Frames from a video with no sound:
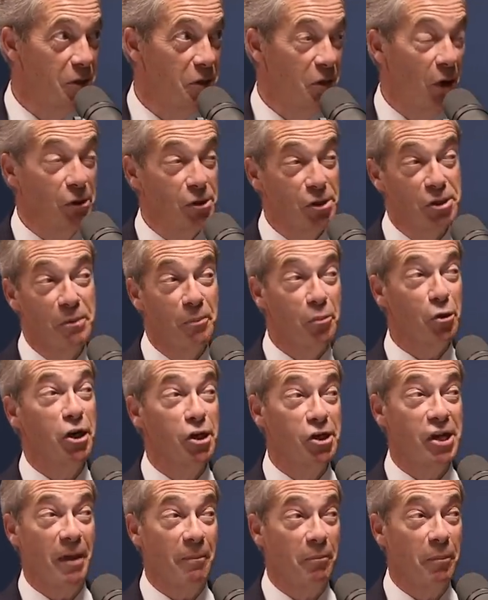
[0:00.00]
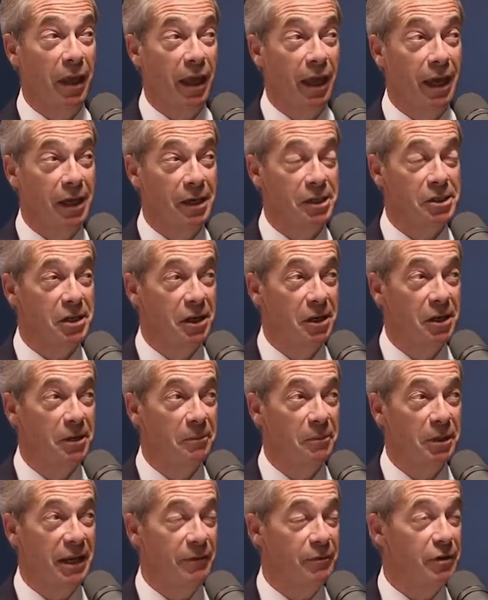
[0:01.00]
not just to British MPs,
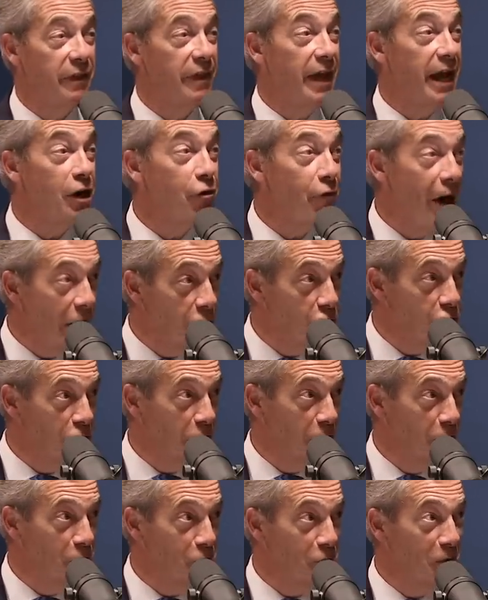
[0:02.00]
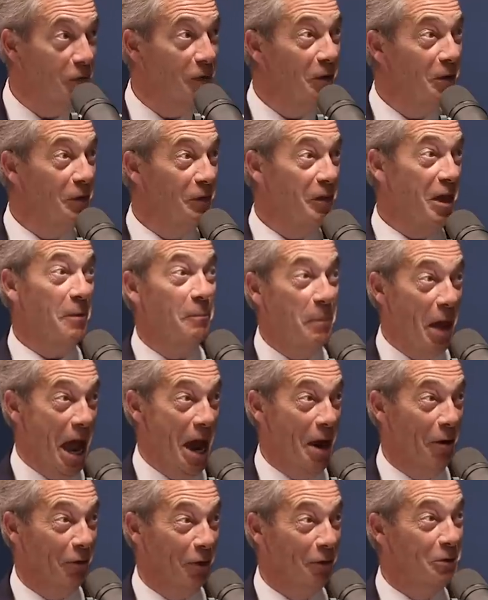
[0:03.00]
but even to their grandchildren, their
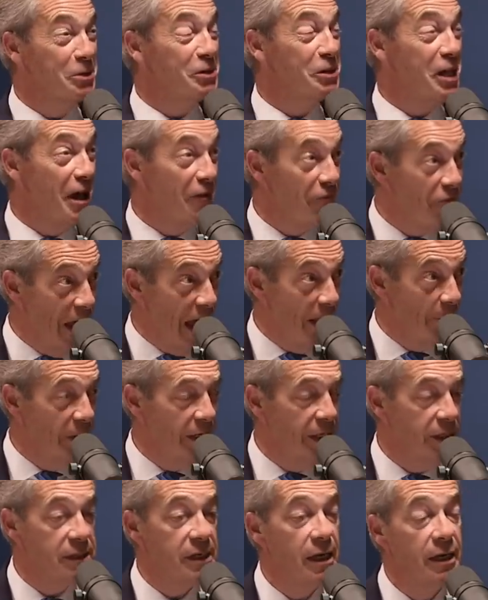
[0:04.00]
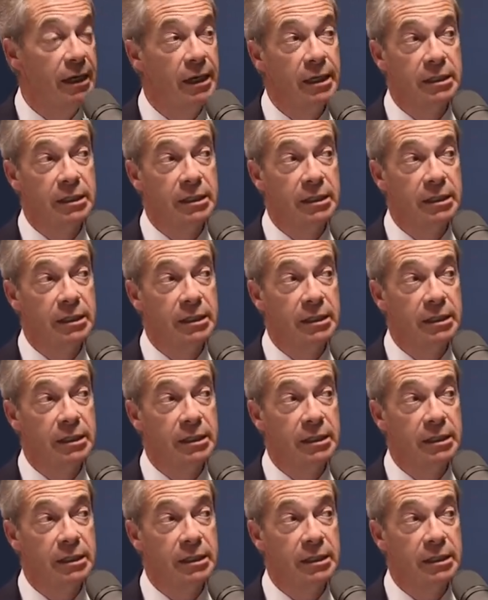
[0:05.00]
parents, their families.